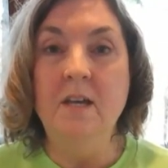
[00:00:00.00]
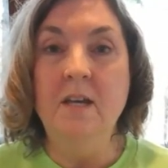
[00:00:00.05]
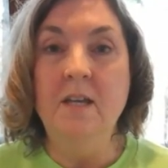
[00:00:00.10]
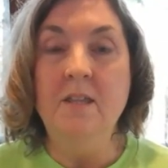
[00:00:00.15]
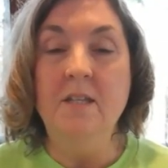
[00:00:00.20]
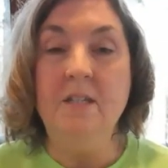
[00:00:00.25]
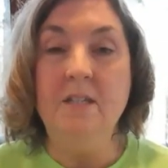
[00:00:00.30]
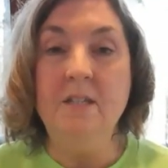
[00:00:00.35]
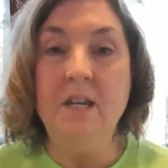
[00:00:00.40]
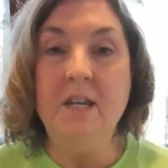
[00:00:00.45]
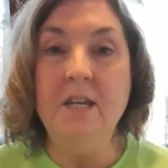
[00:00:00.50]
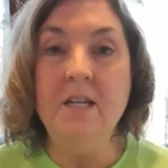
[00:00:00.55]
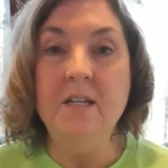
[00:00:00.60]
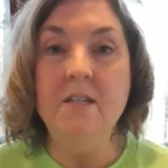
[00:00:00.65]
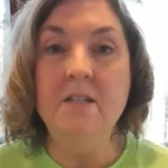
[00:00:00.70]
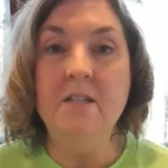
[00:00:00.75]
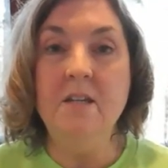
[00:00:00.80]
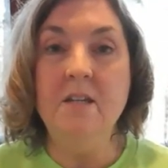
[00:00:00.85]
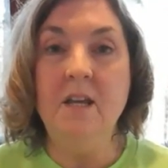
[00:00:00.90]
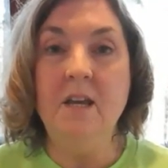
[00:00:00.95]
that taken
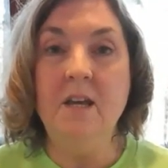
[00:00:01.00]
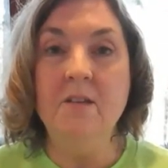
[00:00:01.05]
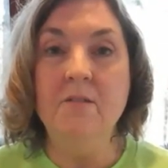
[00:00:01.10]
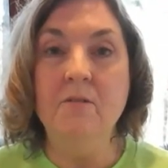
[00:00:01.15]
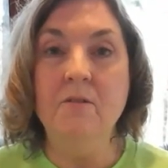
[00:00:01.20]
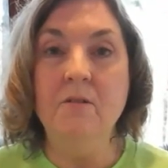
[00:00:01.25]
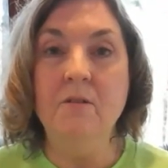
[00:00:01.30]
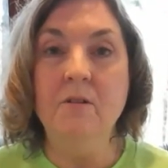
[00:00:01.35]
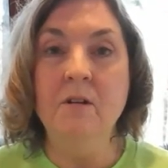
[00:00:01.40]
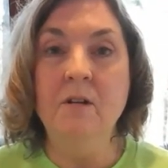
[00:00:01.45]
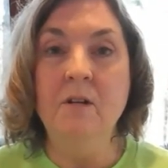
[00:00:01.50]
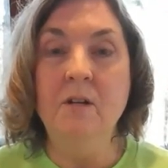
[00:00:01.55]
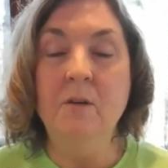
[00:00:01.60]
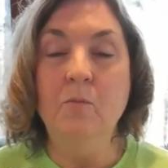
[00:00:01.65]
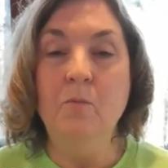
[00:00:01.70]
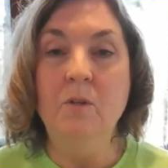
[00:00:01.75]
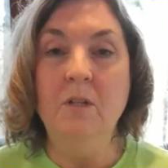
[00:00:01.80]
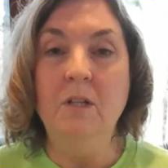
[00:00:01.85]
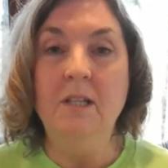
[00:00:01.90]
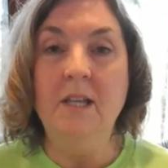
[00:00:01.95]
together
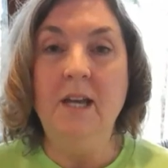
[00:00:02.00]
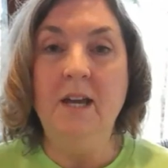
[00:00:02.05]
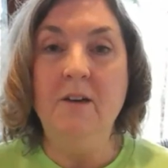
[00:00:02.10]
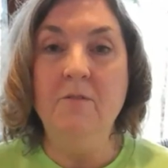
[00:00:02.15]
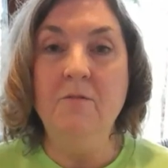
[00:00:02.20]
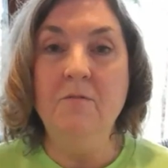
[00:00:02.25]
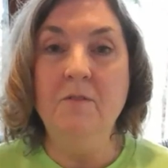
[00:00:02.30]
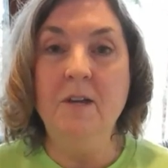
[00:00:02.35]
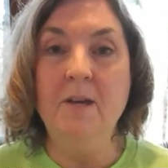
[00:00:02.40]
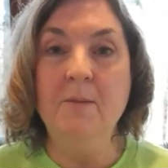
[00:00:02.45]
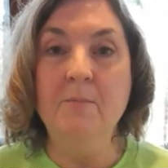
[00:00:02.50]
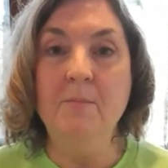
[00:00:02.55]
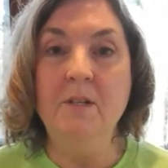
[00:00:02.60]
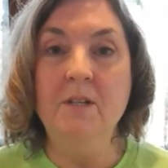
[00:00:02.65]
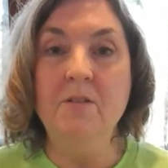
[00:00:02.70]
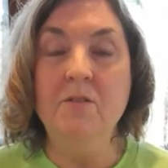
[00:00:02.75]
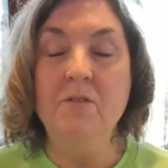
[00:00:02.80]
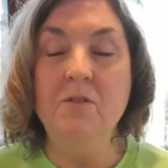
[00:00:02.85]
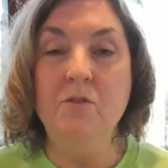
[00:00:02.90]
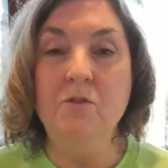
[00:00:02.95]
will allow
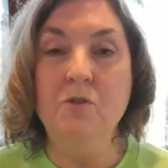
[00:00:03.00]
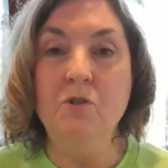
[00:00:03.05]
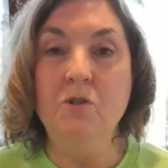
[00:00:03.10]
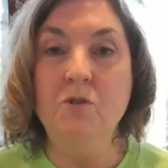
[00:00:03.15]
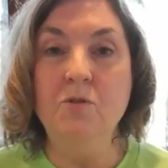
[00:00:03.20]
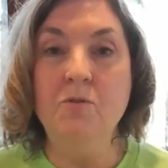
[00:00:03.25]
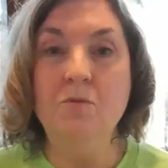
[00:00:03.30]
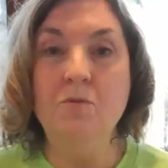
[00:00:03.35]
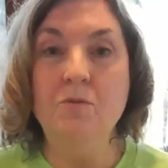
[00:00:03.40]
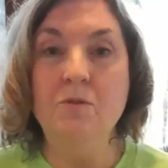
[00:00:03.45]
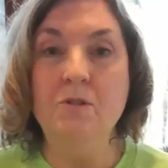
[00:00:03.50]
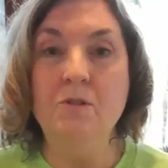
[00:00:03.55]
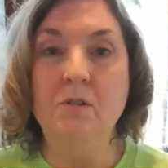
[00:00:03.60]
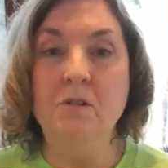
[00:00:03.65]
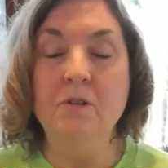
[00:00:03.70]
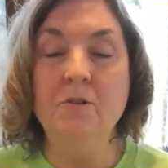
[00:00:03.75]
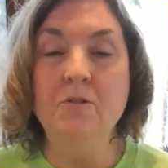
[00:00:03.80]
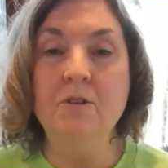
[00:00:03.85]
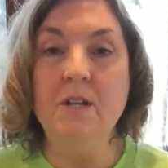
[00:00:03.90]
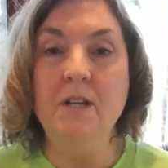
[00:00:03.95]
families to choose the
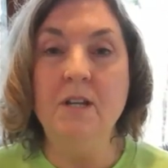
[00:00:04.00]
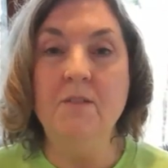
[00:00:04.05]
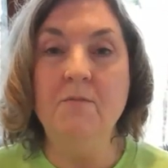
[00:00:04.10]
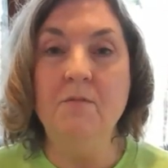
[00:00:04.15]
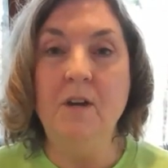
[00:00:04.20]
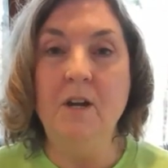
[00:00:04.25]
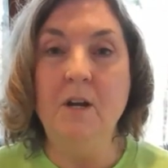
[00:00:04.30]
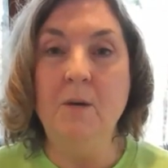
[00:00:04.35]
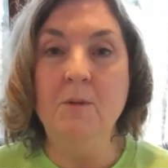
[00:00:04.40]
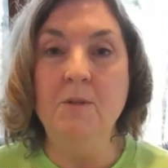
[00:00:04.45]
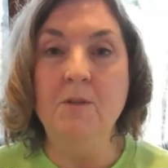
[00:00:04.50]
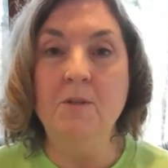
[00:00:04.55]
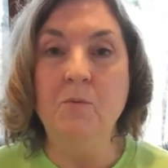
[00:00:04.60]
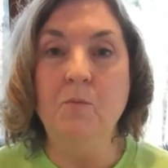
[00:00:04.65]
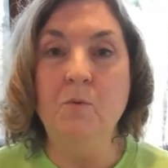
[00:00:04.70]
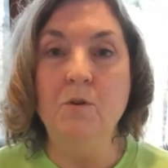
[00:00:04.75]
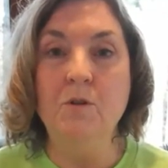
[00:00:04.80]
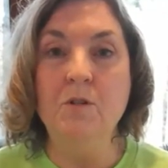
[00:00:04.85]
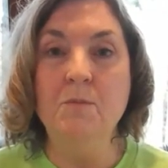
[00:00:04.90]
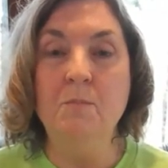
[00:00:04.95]
learning environment that
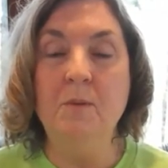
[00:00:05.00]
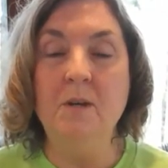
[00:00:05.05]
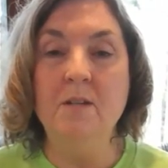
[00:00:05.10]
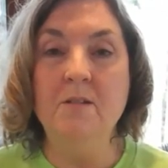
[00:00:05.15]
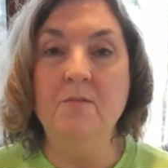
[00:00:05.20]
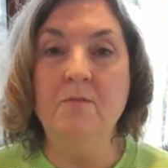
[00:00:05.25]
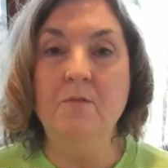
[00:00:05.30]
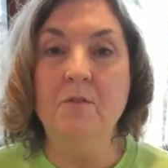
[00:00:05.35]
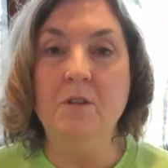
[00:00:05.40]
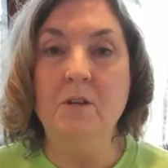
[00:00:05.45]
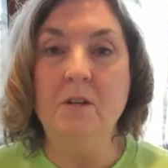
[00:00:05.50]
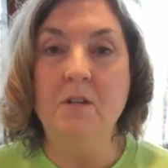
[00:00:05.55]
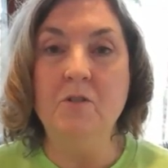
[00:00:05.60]
works best for the